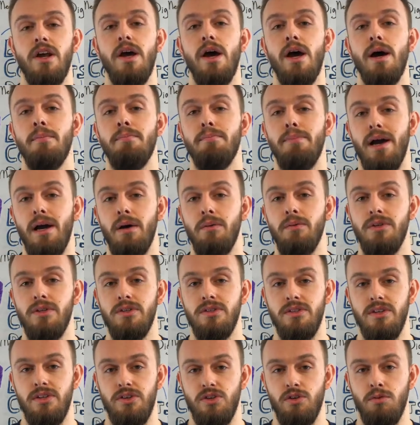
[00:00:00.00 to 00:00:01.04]
about
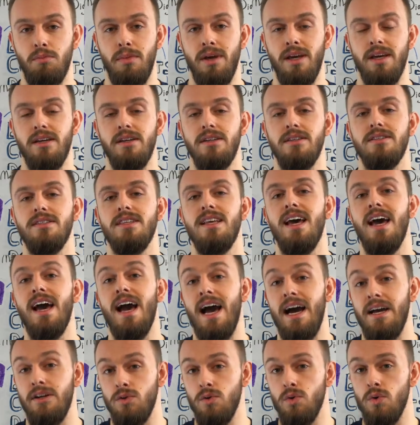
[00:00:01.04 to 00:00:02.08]
decision makers
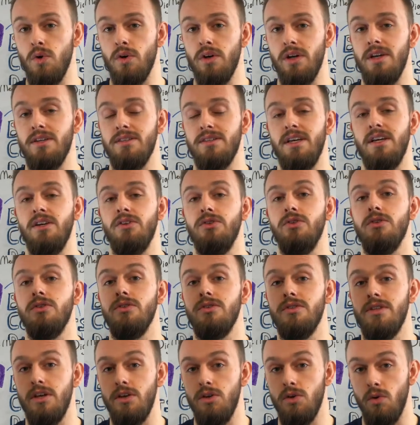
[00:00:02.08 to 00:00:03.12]
at organizations
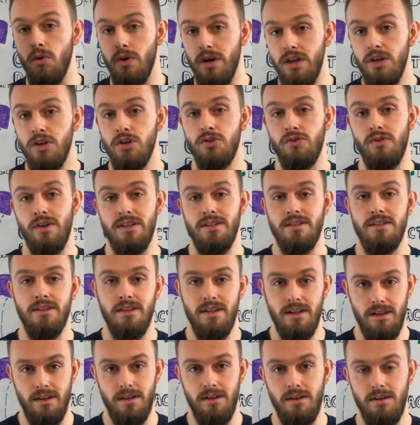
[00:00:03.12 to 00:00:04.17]
that you're interested
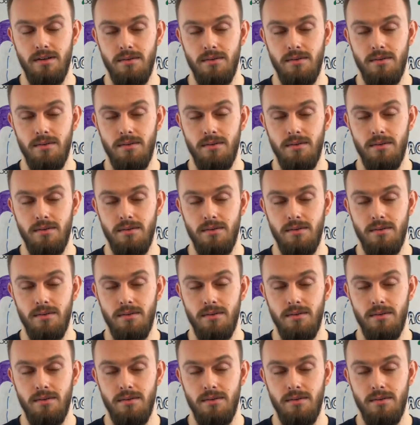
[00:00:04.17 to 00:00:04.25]
in.